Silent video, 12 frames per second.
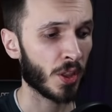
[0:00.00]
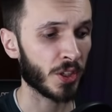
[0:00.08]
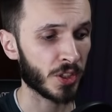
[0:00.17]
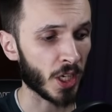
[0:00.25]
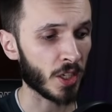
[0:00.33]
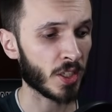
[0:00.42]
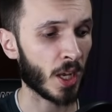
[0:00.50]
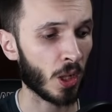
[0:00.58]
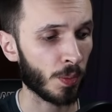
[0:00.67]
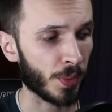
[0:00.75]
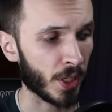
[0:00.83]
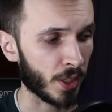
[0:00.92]
That does
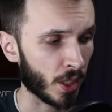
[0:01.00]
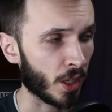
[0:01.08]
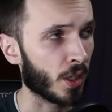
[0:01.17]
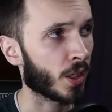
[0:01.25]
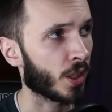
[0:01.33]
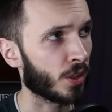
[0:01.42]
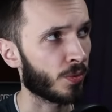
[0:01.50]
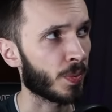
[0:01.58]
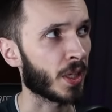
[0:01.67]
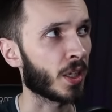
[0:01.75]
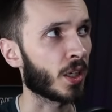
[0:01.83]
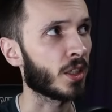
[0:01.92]
help in her kind of
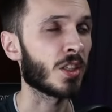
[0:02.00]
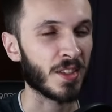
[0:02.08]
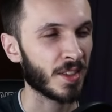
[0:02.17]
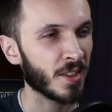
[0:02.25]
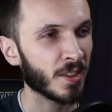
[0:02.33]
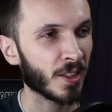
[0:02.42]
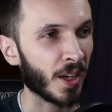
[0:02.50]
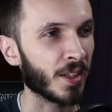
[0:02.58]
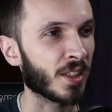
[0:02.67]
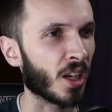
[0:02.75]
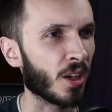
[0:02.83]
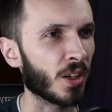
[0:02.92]
being an assist
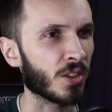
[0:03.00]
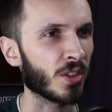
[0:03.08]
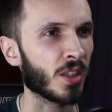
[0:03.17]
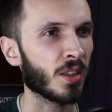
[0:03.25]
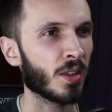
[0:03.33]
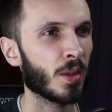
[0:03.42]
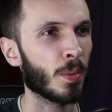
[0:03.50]
kite character.